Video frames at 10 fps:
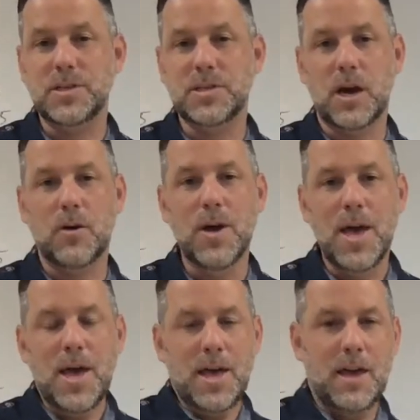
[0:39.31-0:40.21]
So
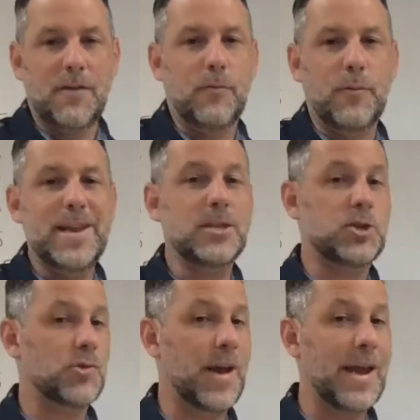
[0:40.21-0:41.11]
if we didn't
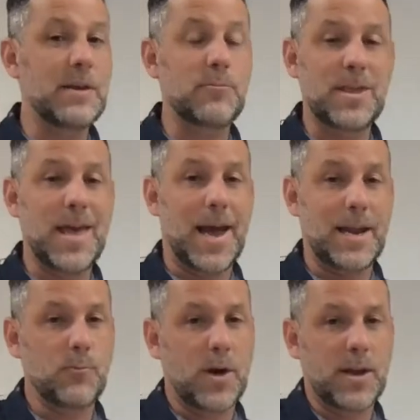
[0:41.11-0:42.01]
trade with
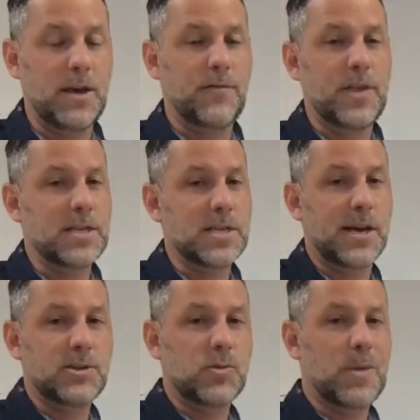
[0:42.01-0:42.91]
anyone, if this
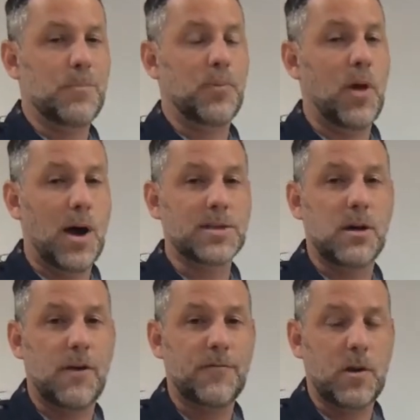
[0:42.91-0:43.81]
country blocked
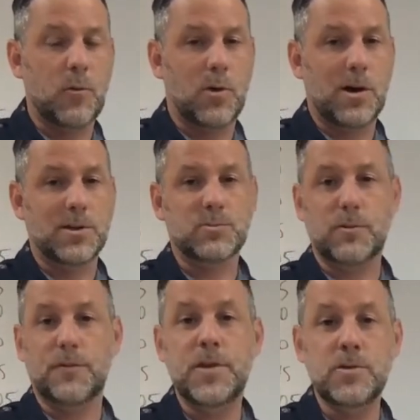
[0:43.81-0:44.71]
off their walls,
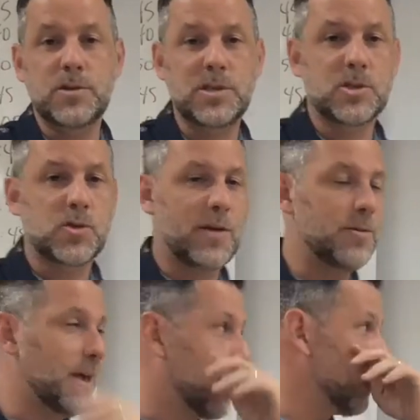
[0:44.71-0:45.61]
refused to trade
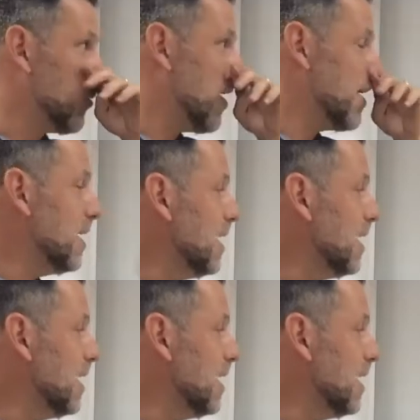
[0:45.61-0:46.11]
with anyone,